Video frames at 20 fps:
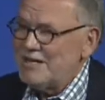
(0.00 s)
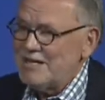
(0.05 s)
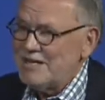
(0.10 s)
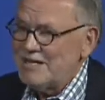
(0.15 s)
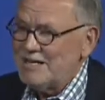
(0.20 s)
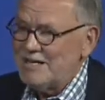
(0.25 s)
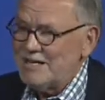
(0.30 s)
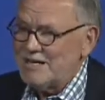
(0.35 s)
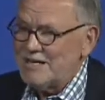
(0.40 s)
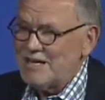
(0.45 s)

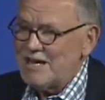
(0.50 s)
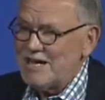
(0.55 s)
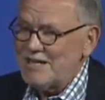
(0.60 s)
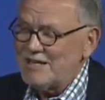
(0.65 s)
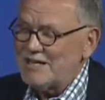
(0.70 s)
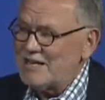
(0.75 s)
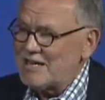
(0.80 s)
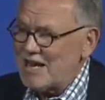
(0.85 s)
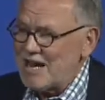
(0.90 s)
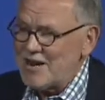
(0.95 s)
and I
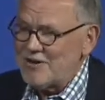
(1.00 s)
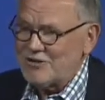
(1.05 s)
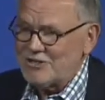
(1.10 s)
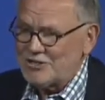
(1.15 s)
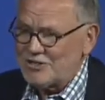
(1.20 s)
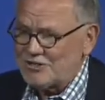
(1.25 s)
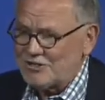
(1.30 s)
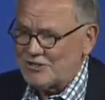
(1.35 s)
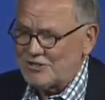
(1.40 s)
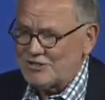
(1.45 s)
think Howard
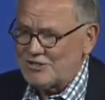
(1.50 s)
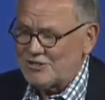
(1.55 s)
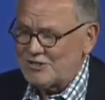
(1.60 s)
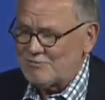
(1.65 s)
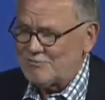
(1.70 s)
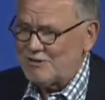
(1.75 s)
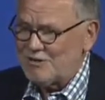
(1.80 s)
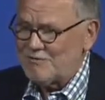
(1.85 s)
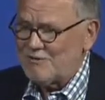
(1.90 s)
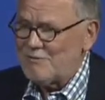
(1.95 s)
Schultz has
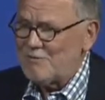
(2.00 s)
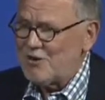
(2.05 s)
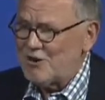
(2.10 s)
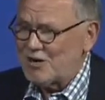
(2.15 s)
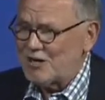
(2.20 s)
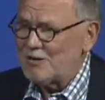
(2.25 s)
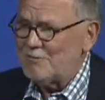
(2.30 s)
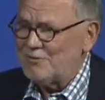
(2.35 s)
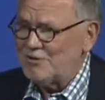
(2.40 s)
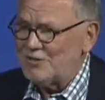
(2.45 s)
been
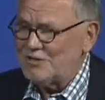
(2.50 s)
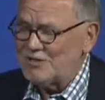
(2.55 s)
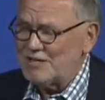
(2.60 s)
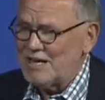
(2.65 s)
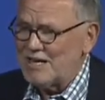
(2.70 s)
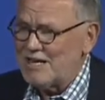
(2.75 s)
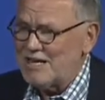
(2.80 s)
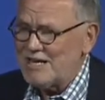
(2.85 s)
remarkable at that.